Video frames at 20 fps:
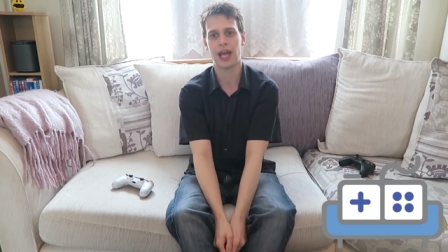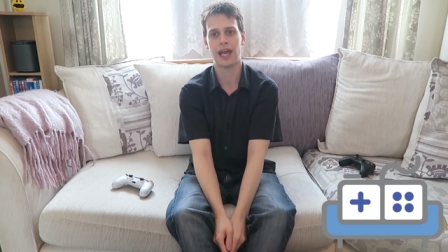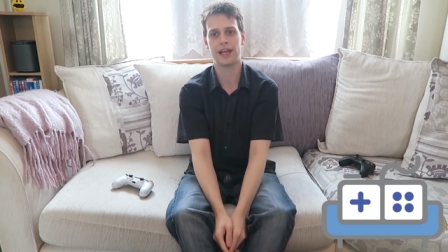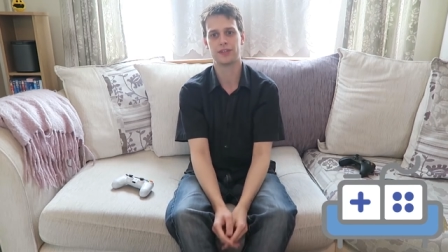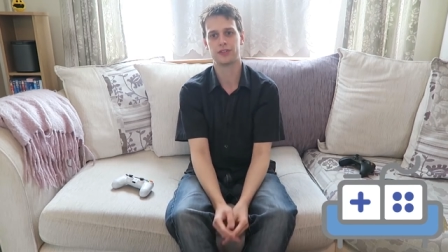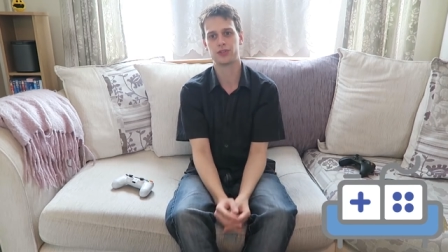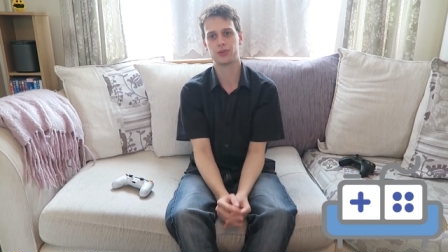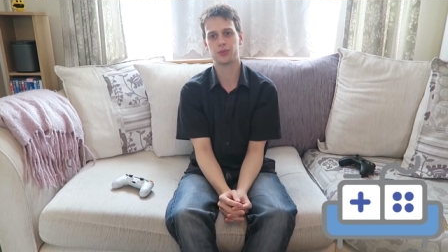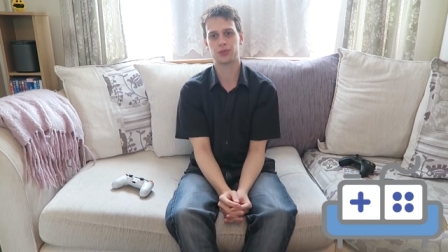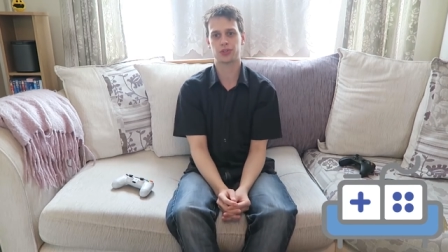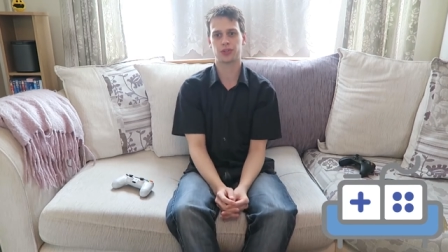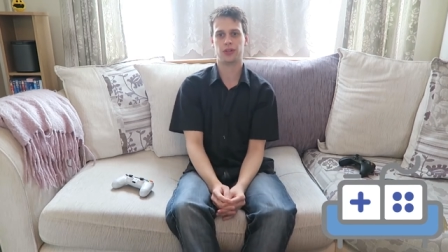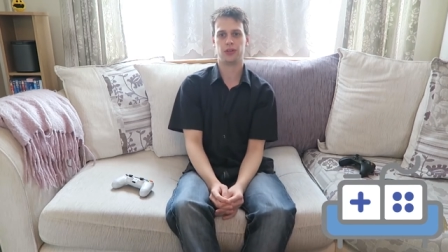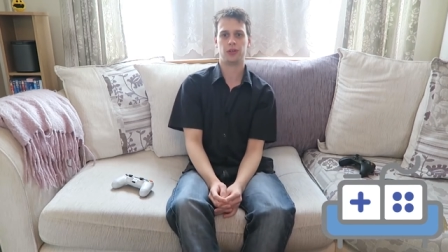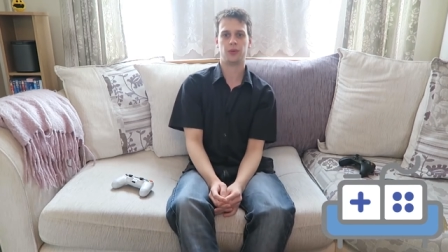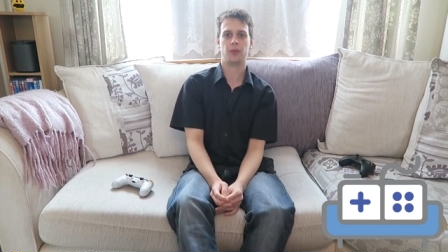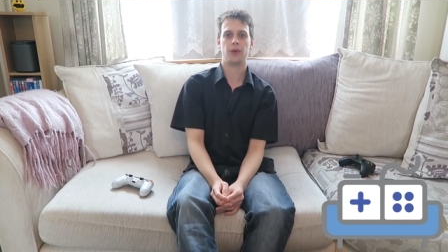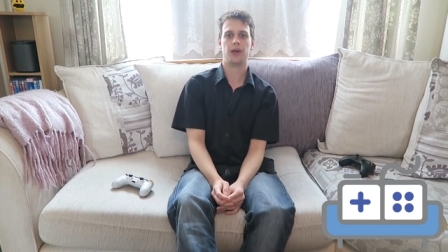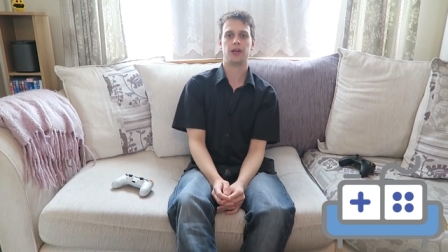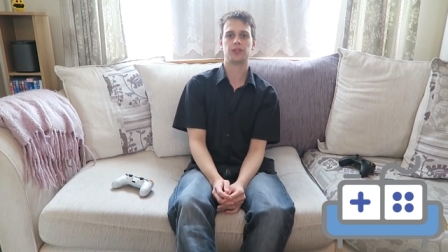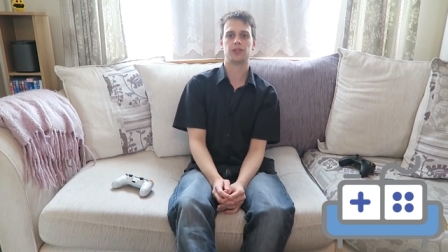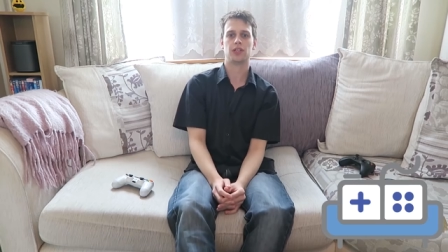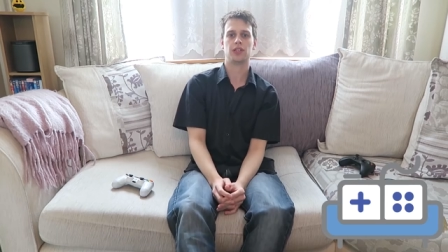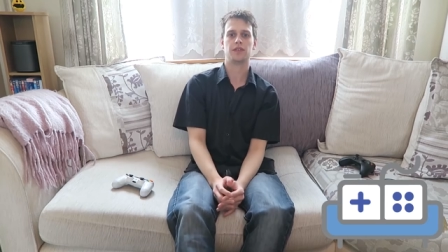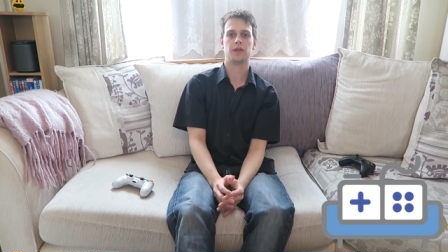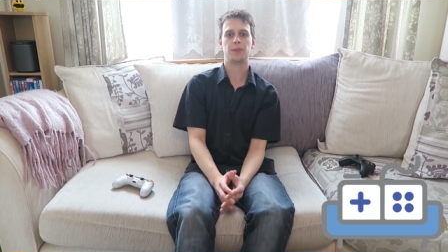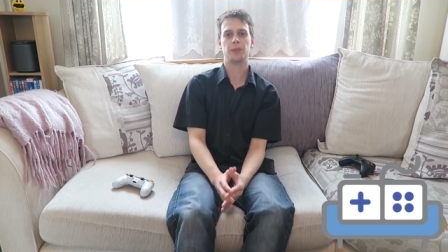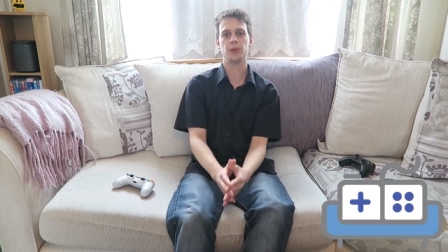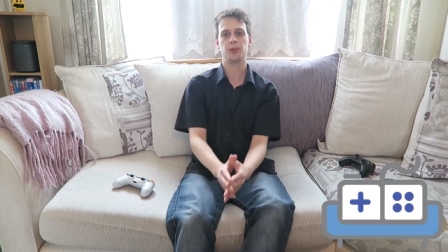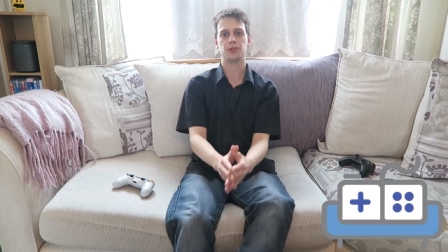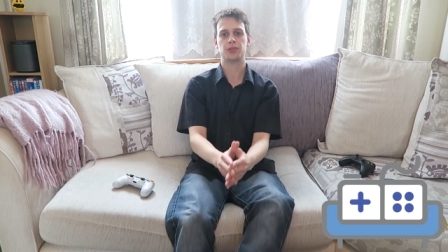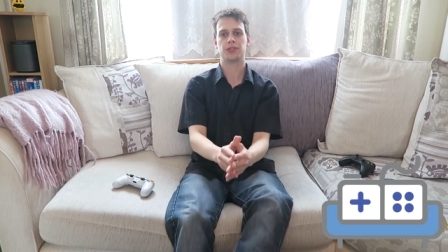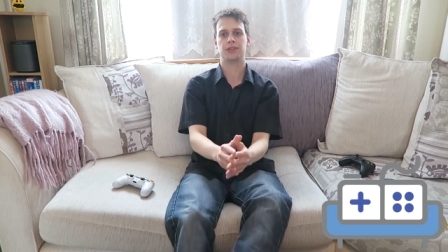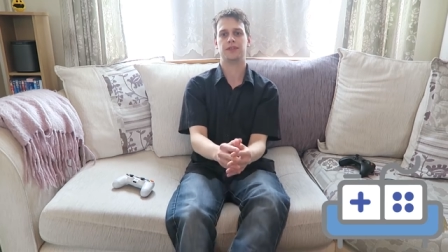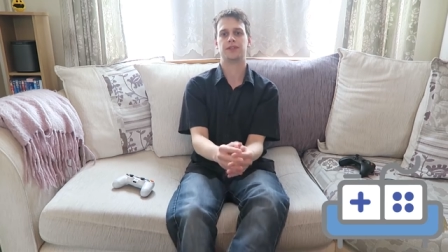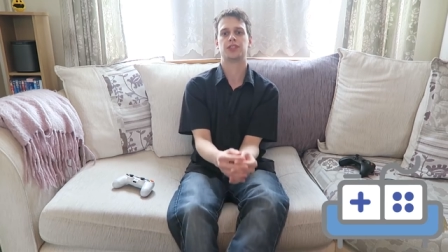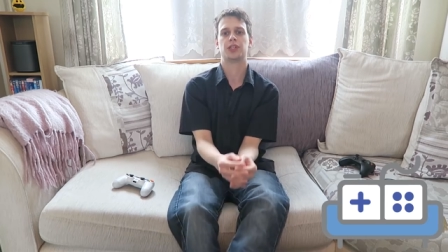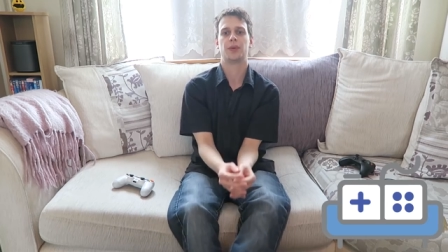and DualShock works over Bluetooth,